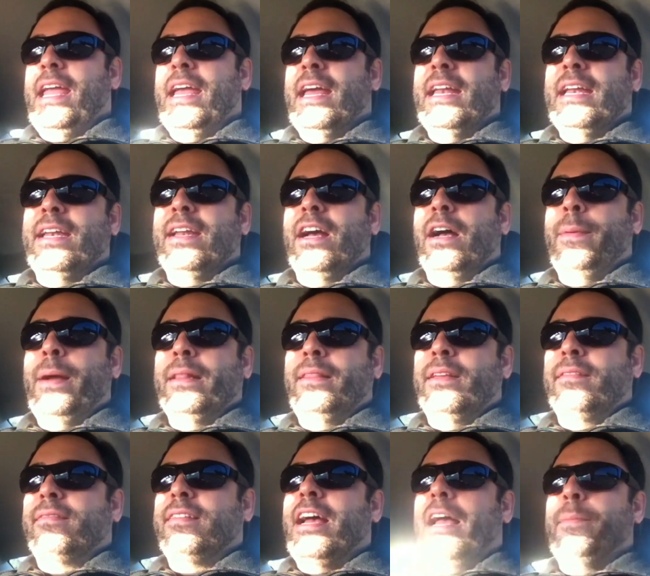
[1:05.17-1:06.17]
And at
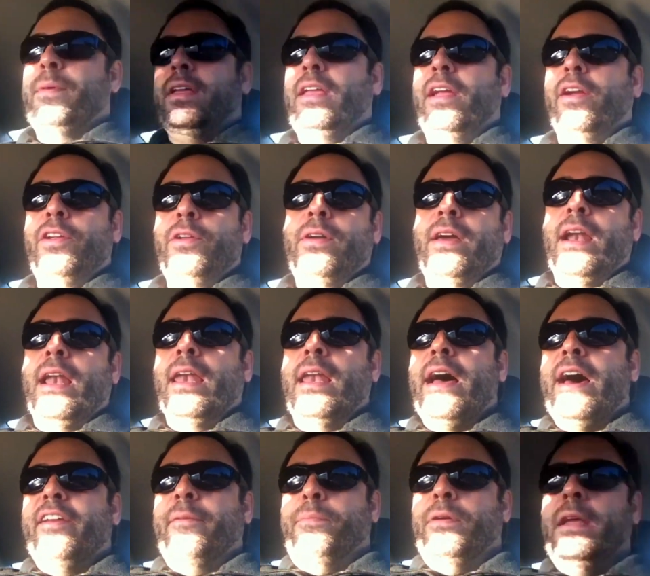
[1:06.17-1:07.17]
this time of year, you've got a
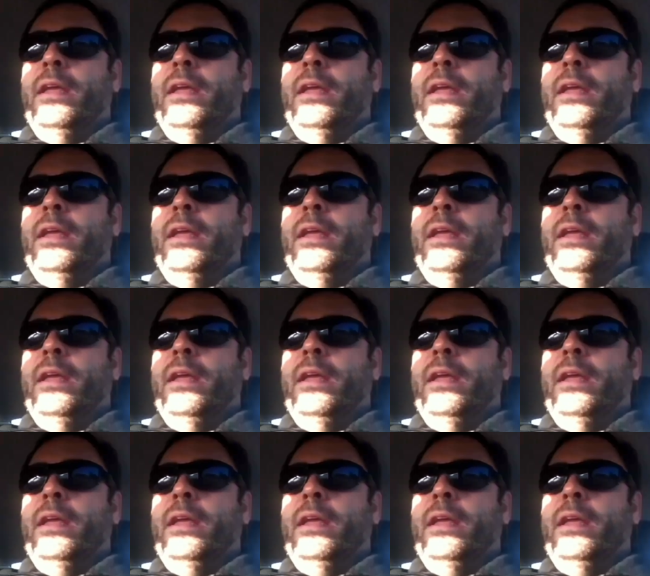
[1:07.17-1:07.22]
lot of